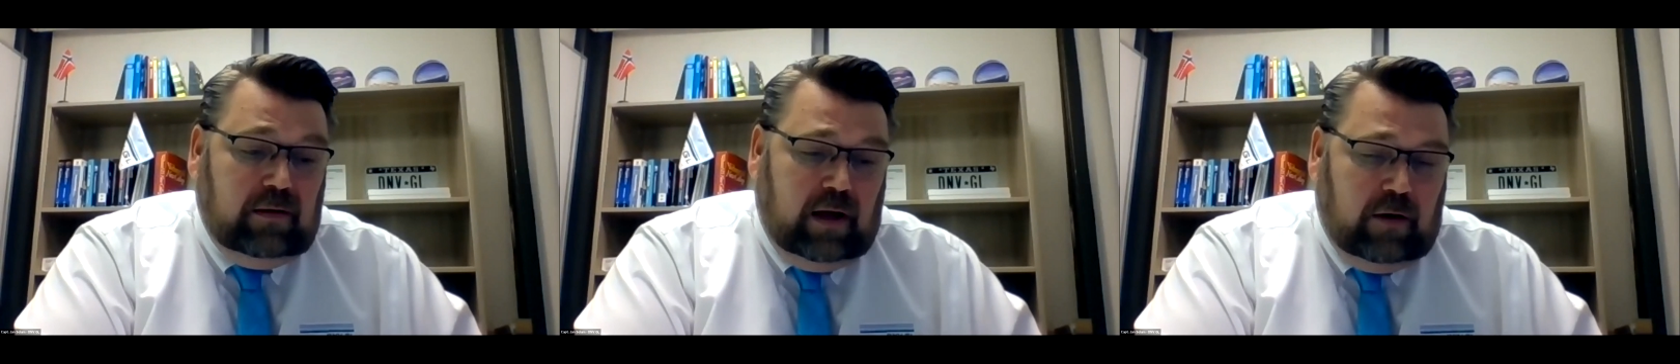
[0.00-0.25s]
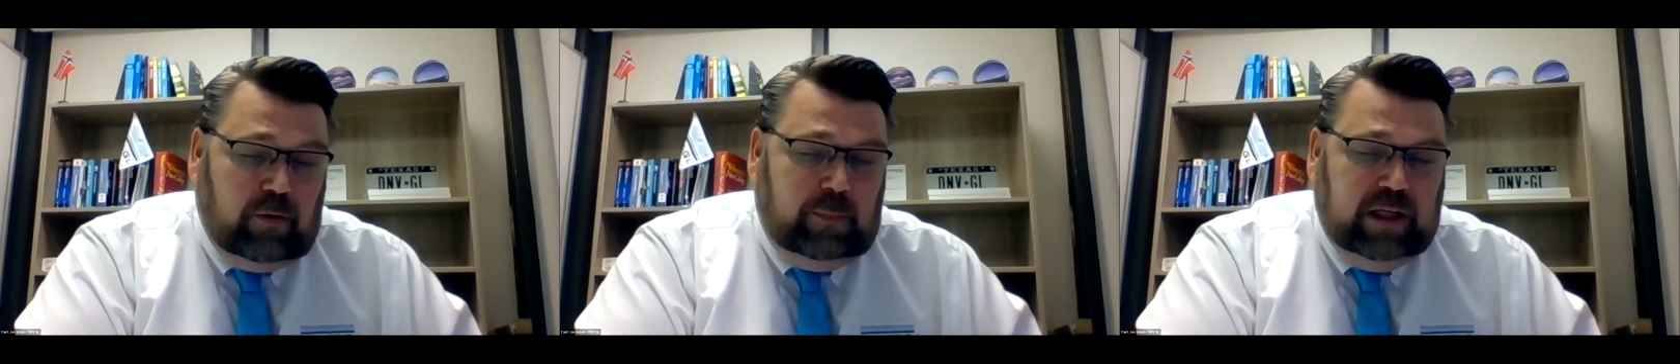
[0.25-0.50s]

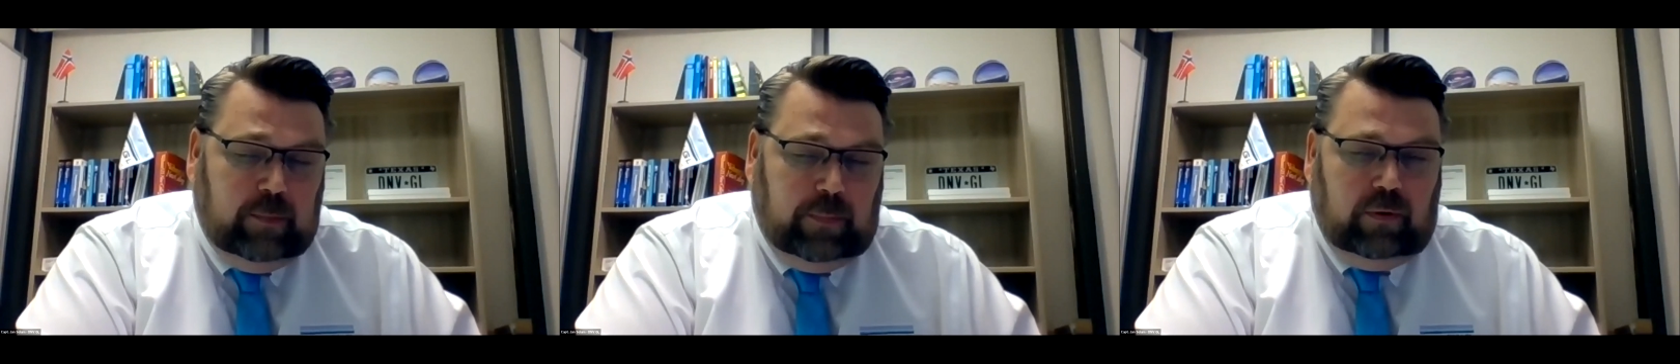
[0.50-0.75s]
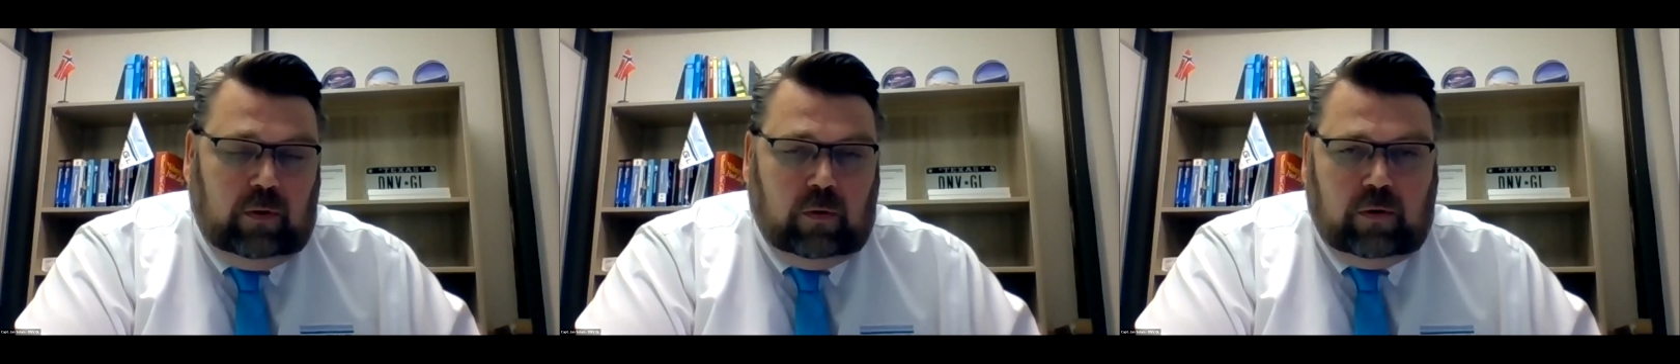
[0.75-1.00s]
our
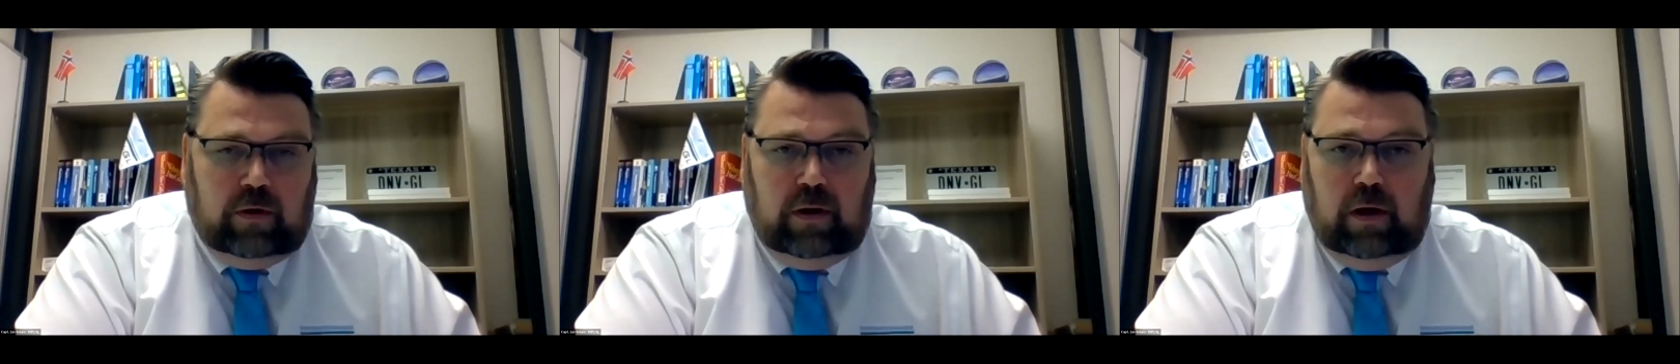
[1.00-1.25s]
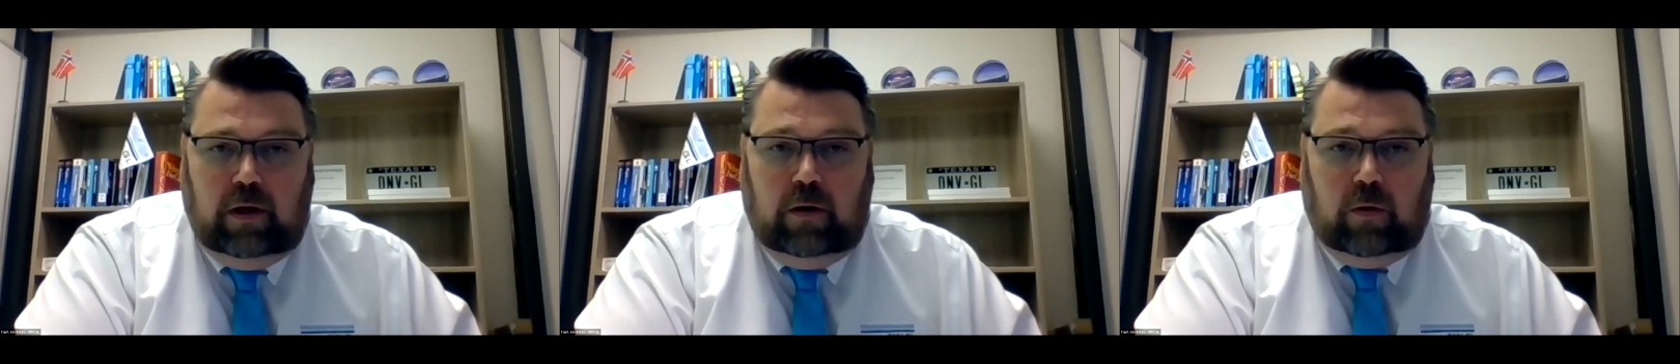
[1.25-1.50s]
people
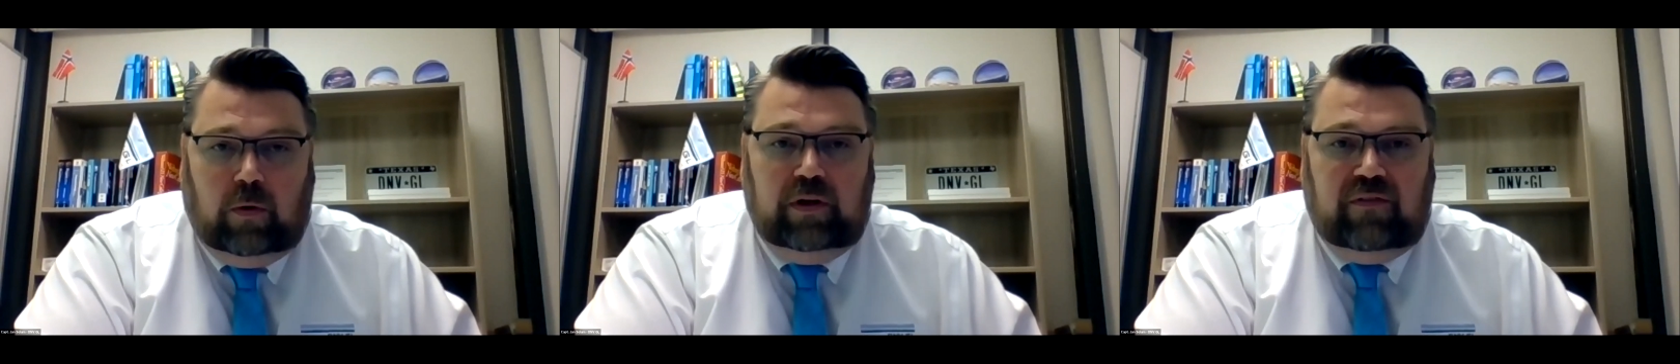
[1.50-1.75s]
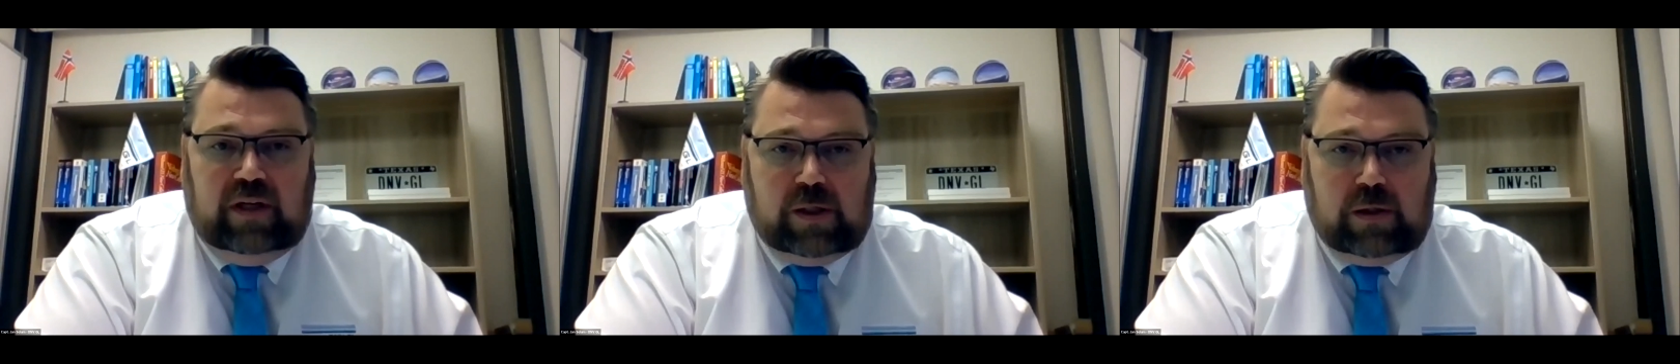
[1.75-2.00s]
or
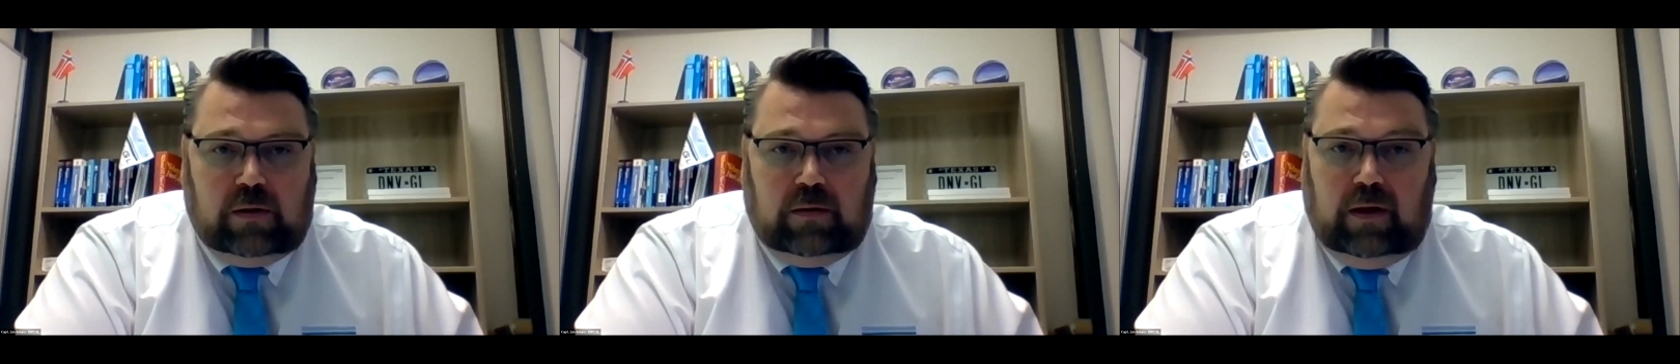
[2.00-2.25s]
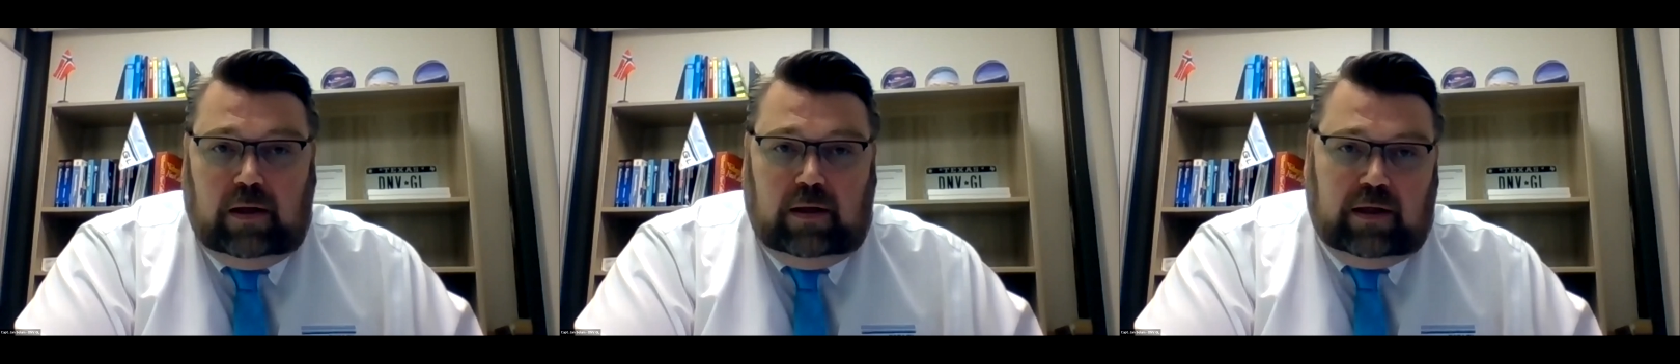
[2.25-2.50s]
the
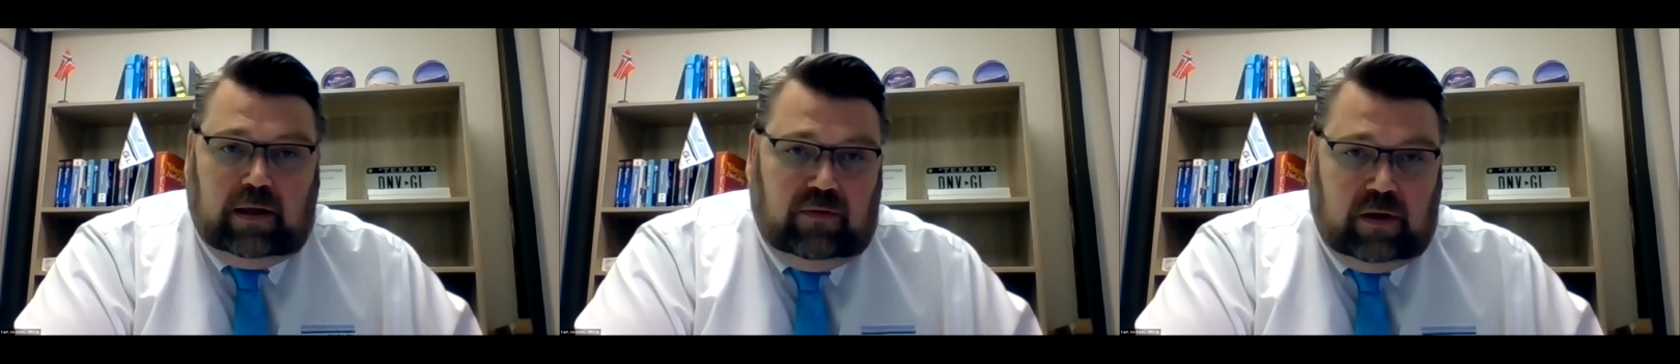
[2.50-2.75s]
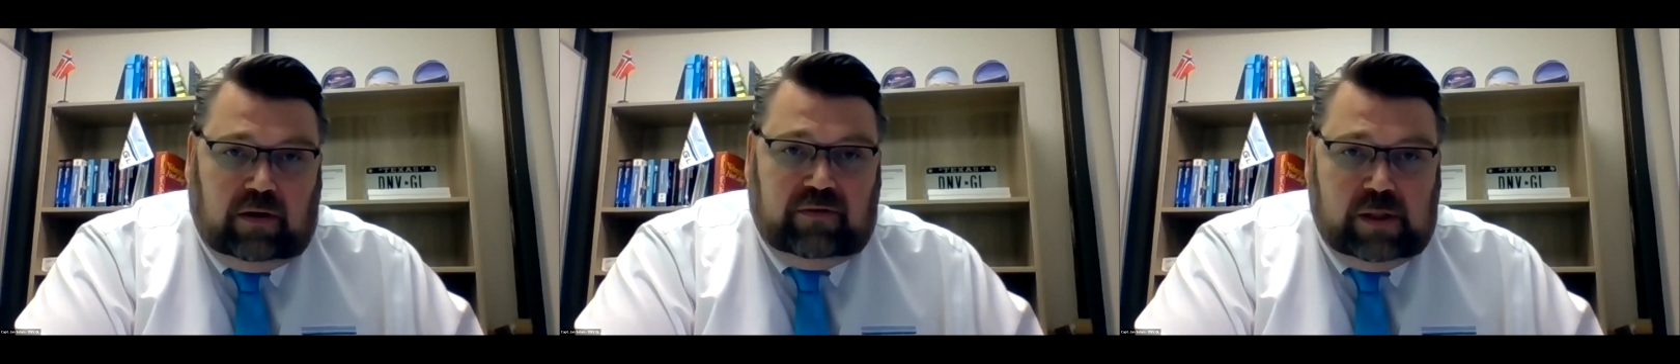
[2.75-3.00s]
vessel that
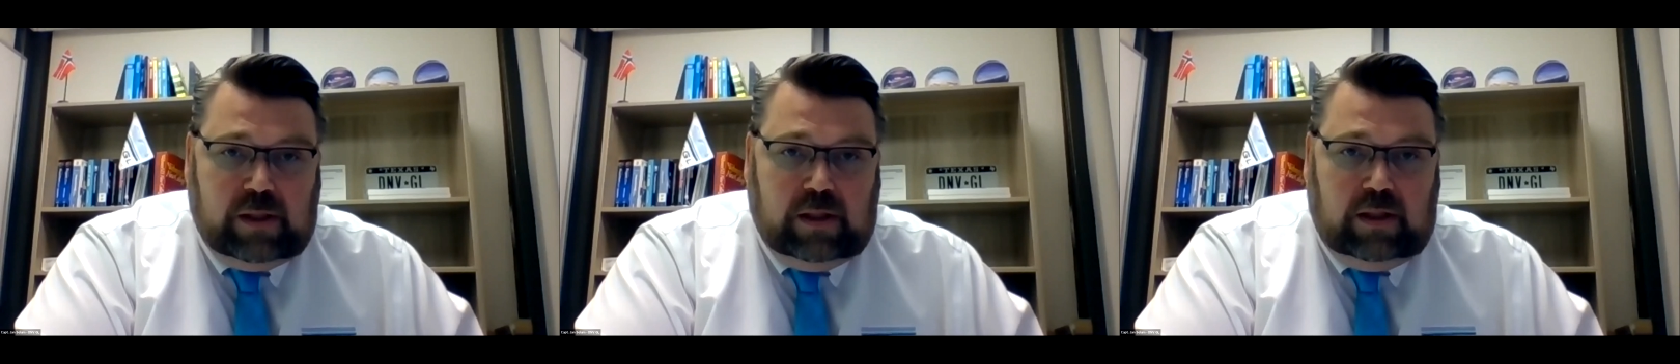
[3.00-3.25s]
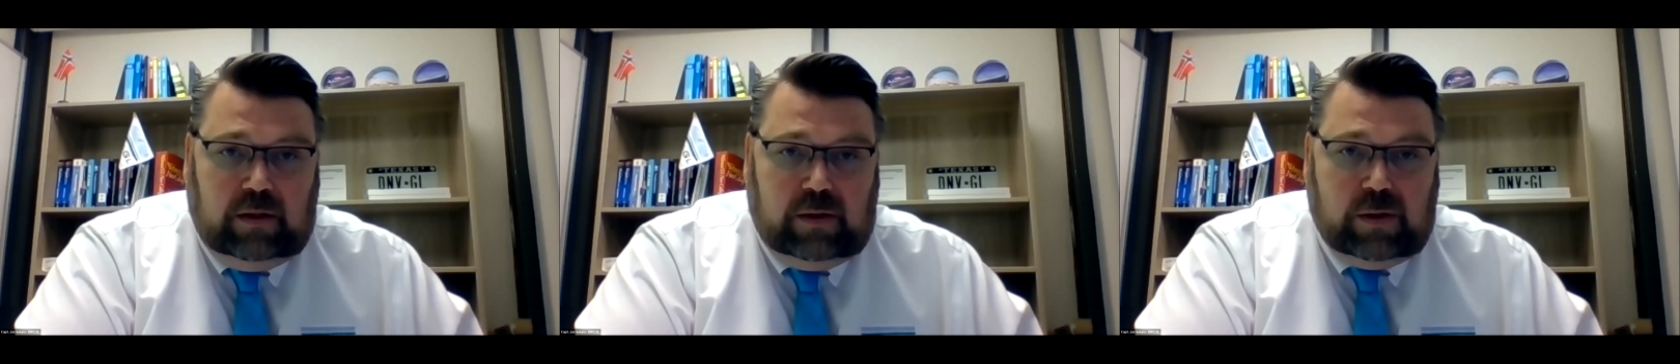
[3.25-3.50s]
we are visiting.